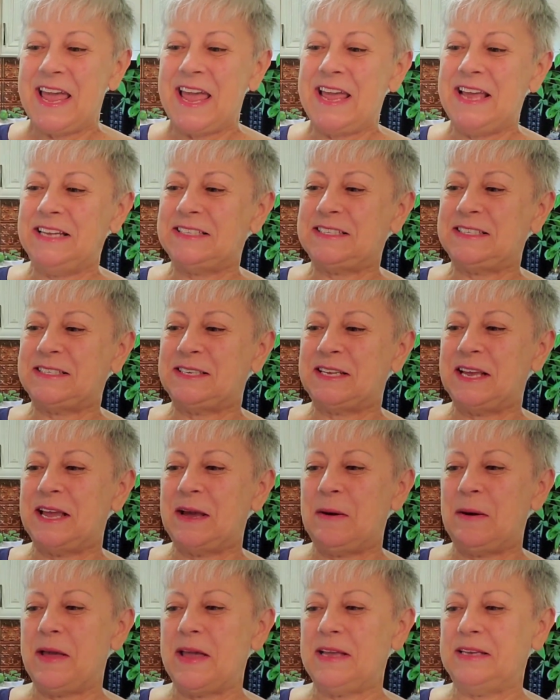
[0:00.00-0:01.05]
It's,
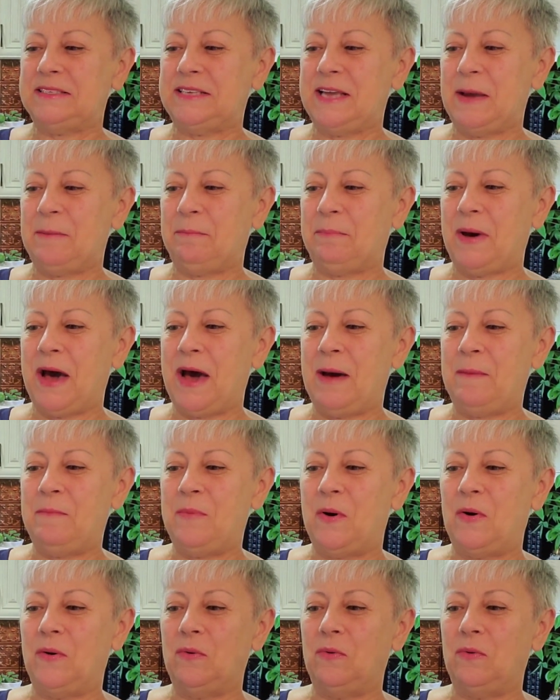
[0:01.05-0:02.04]
is that Bob